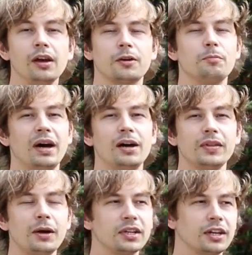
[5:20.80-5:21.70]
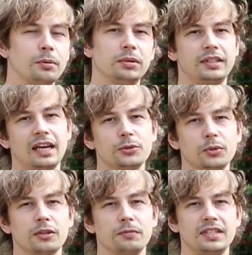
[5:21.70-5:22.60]
Compound that with a couple of days
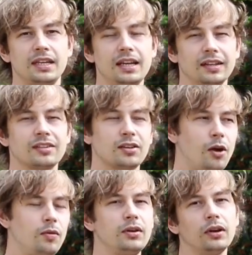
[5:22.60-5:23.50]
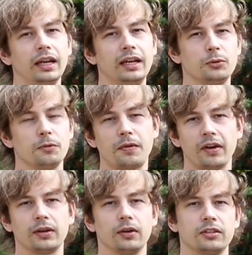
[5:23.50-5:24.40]
worth of fatigue and that's only going to lead to a
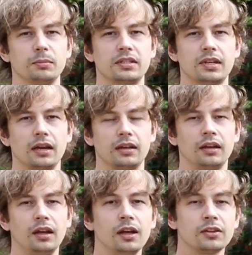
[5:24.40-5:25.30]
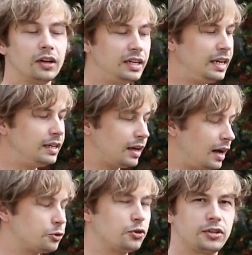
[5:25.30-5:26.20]
very costly mistake. So I need that
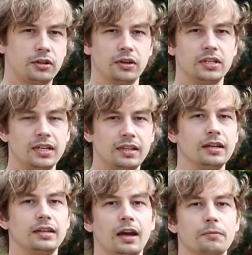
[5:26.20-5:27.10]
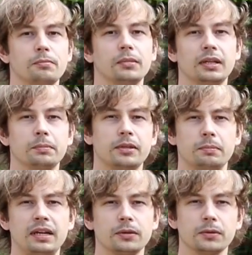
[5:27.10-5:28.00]
extra security that you get from clipped
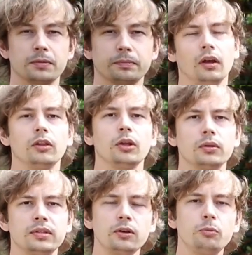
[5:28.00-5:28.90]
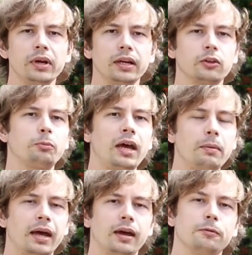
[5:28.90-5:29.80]
pedals. Though I'll still bring a spare
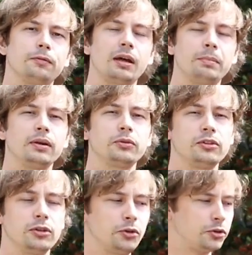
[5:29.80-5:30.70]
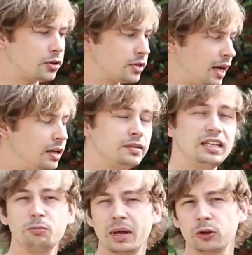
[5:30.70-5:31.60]
pair of flat pedals and shoes just in case
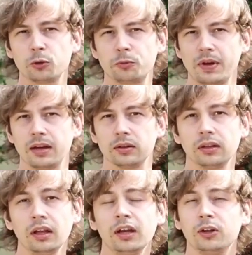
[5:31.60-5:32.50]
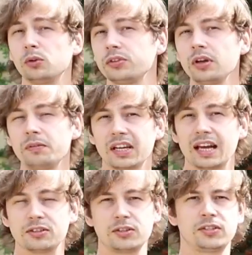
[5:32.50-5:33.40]
these pedals fail, and also if it
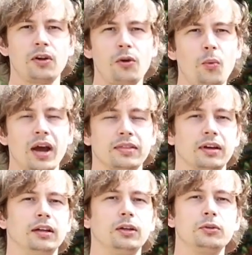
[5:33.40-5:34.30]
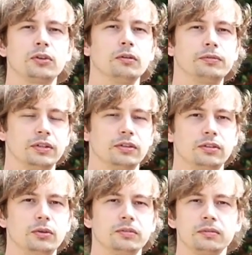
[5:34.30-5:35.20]
gets so wet that I lose confidence
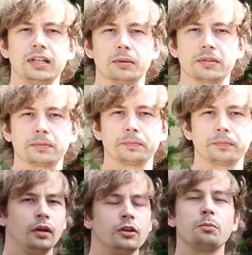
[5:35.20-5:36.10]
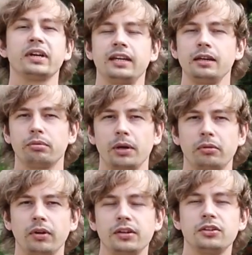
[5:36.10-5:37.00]
using clips. So my kit
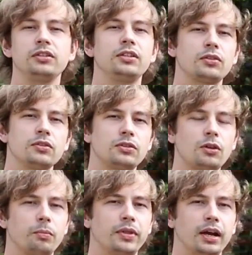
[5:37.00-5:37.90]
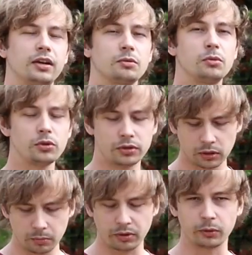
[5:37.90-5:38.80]
preparation doesn't stop there, because I'm also
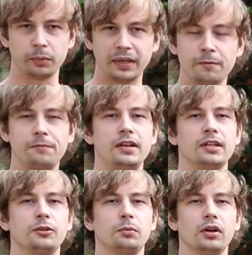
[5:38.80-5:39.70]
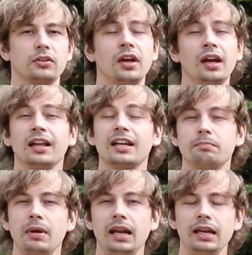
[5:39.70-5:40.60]
going to bring with me a fitness watch, and that's
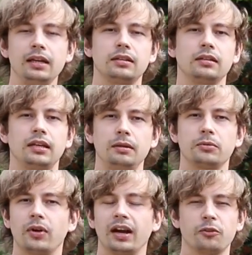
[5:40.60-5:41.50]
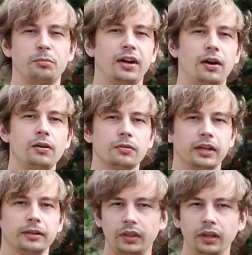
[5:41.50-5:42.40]
mainly to keep track of my heart
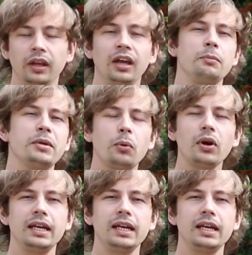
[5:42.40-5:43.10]
rate. It'd be quite